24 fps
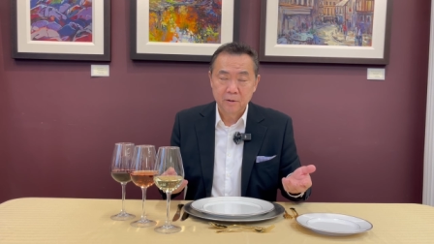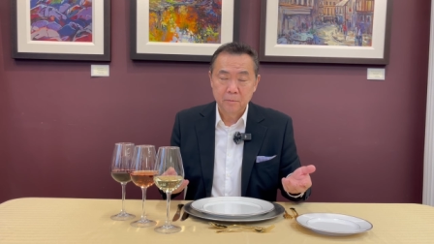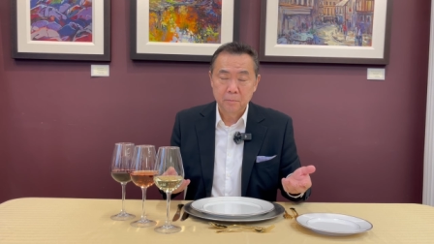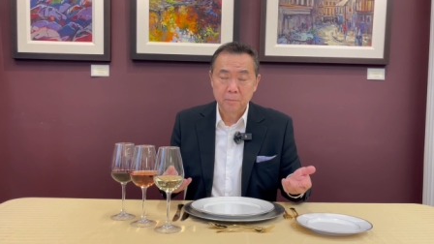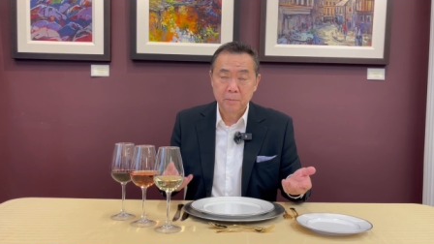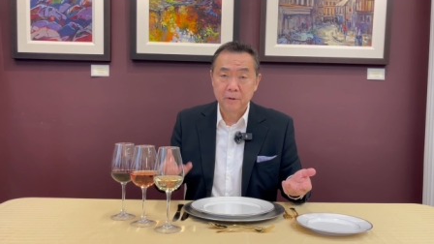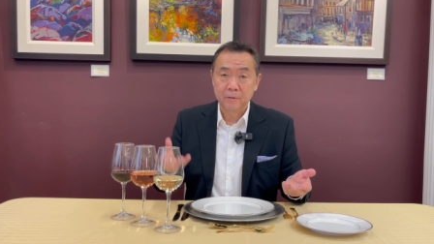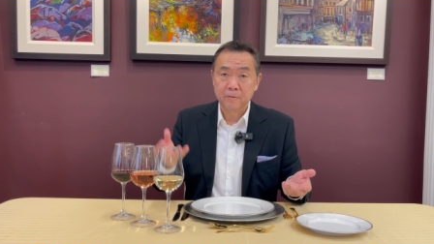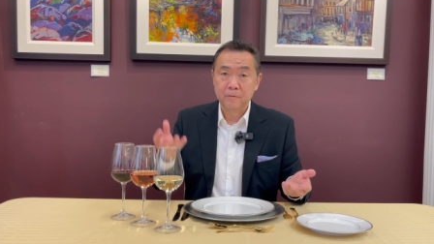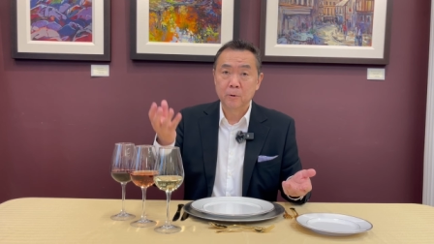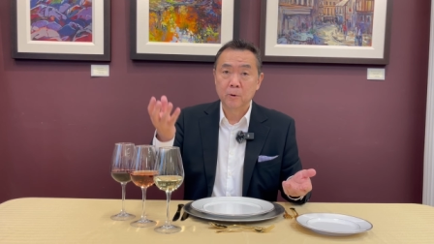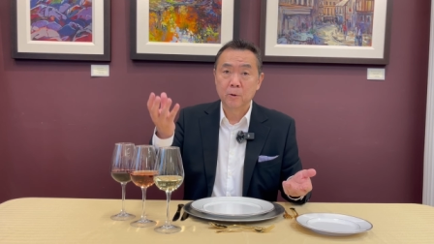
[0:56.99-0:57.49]

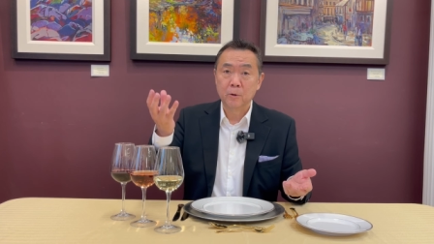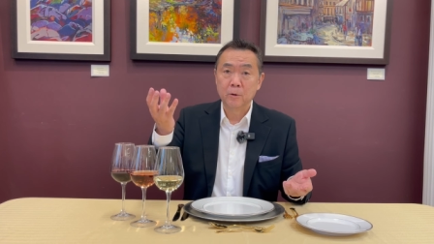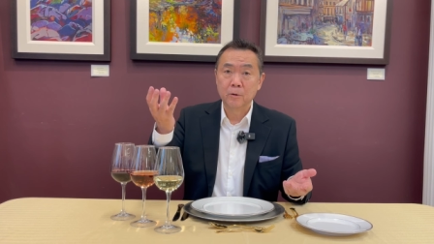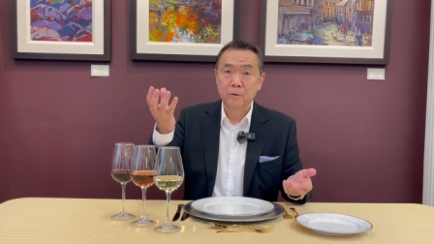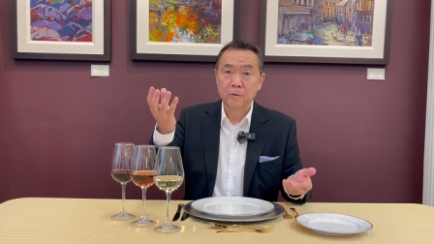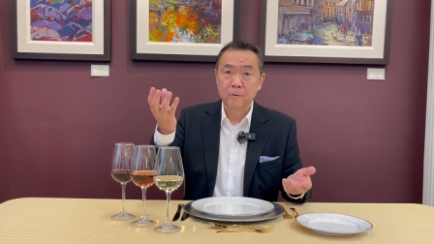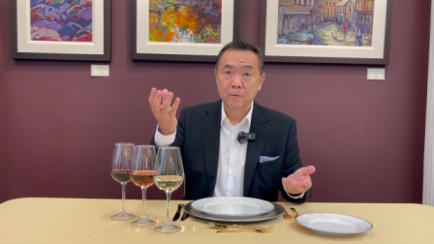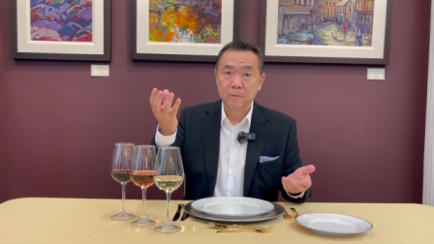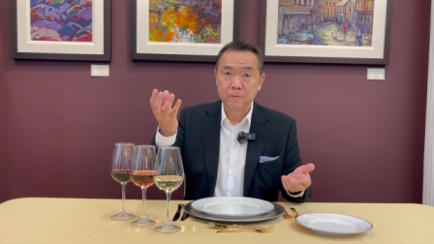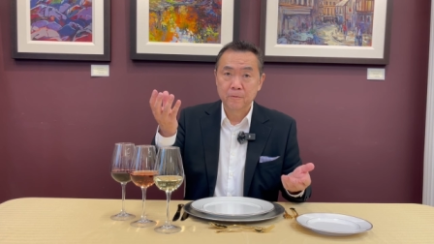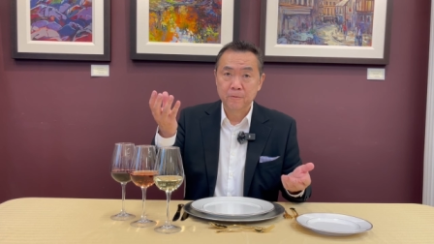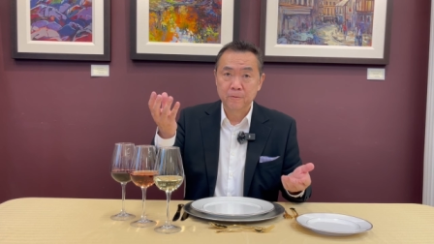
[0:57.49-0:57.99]
before
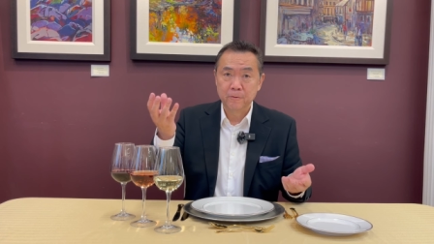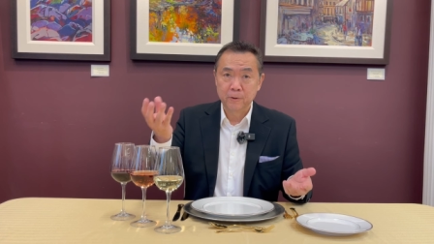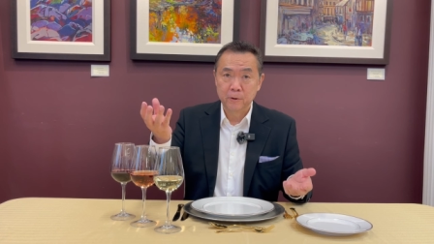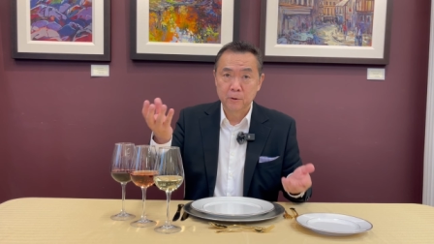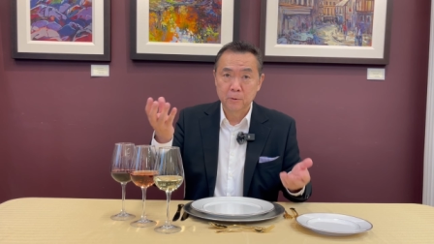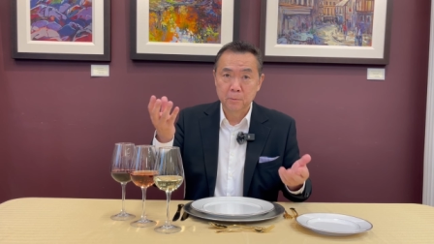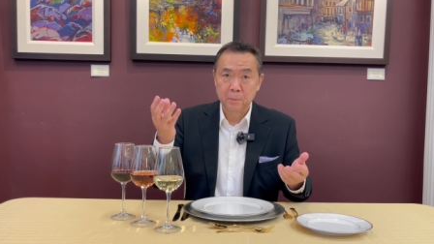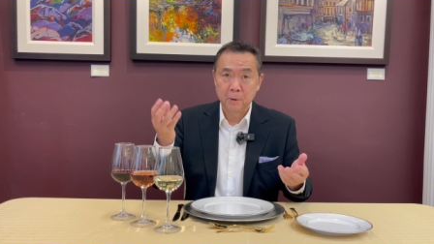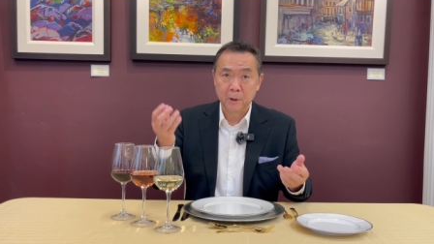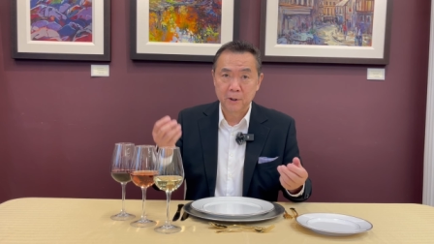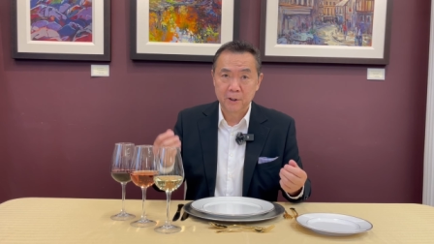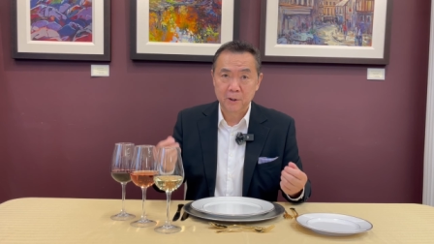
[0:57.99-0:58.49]

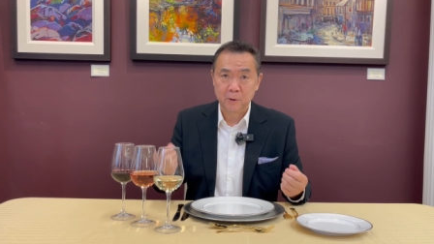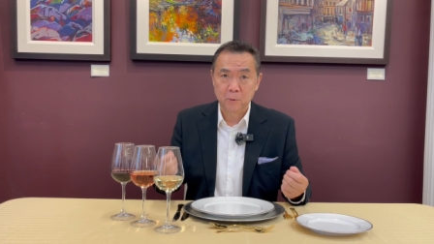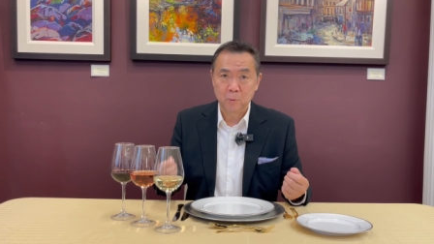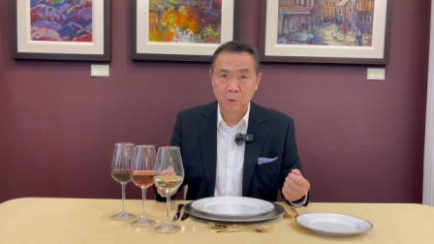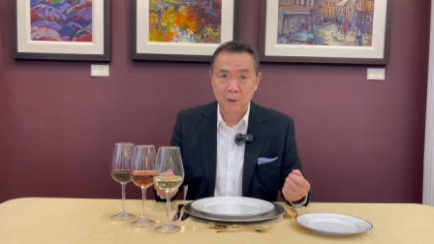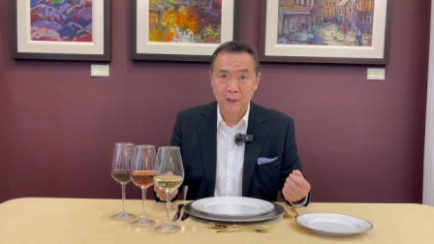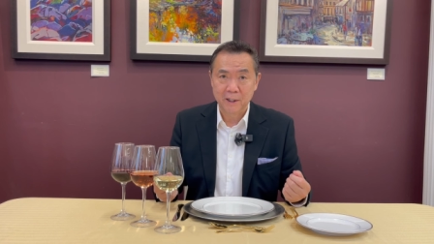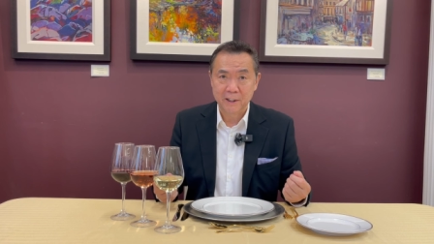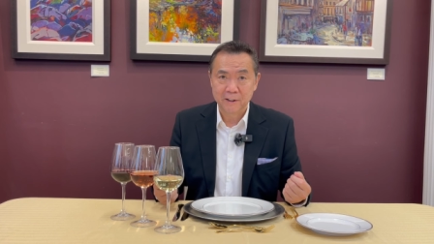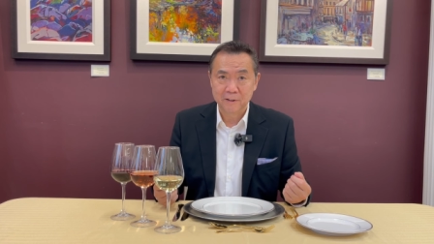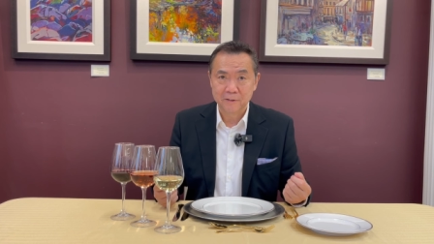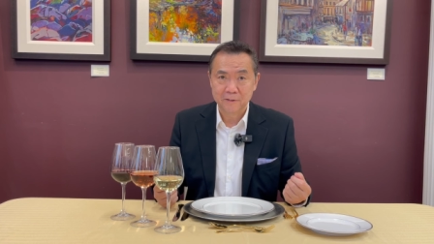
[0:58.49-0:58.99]
full-bodied
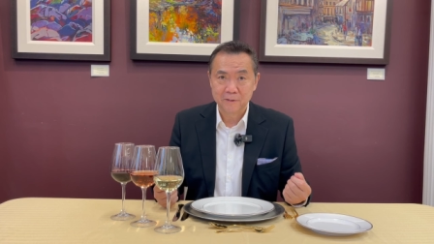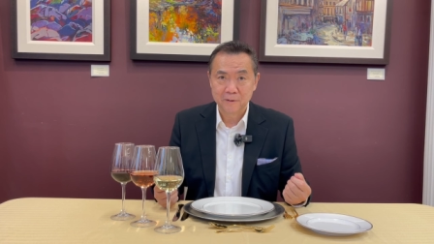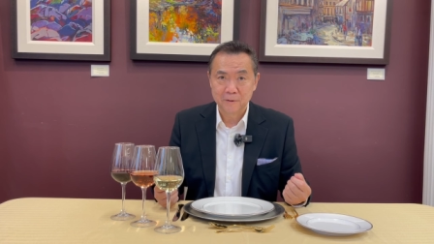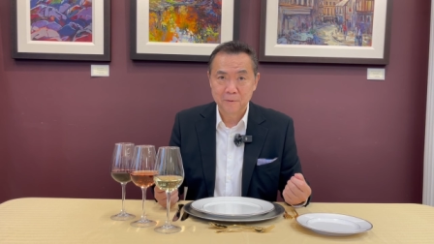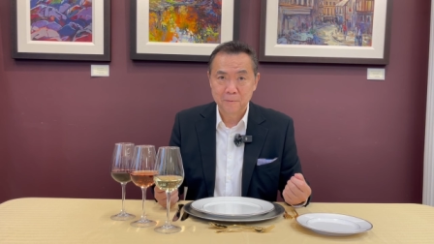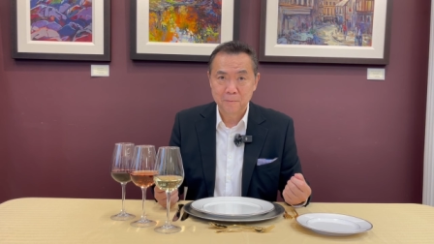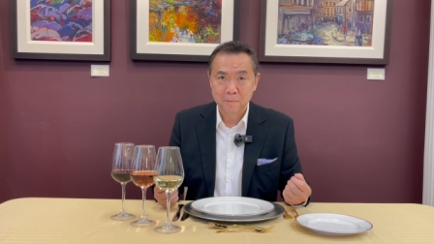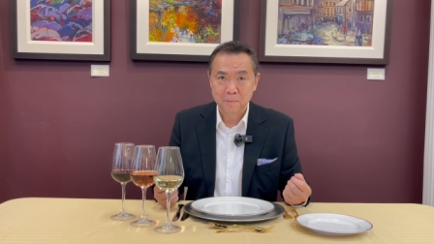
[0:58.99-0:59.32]
wines.